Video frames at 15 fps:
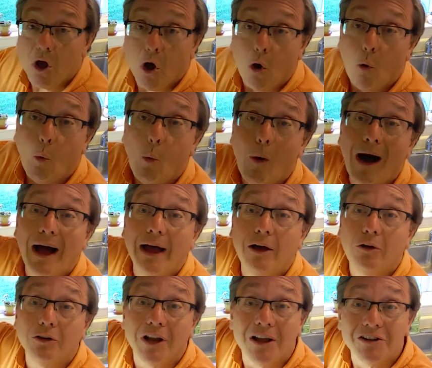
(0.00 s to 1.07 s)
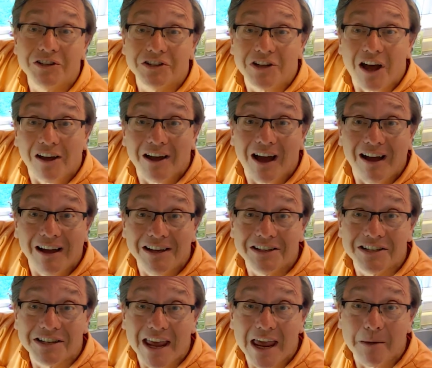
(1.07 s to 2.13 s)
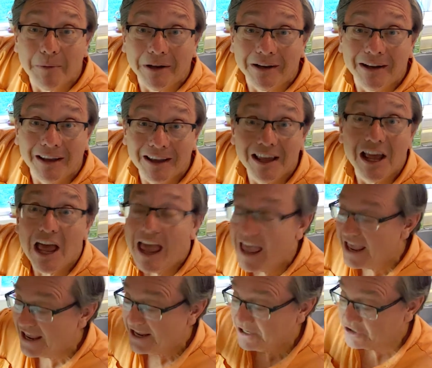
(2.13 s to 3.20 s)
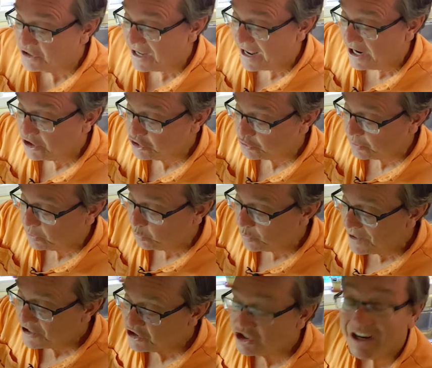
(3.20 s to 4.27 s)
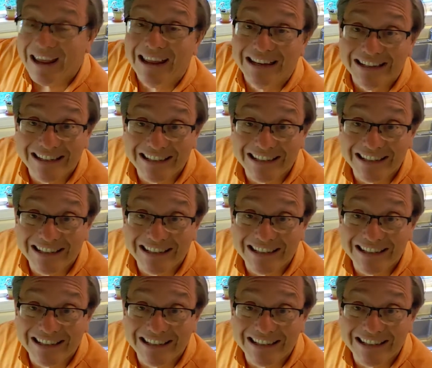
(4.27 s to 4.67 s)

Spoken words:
wild sockeye salmon. It's extra rich and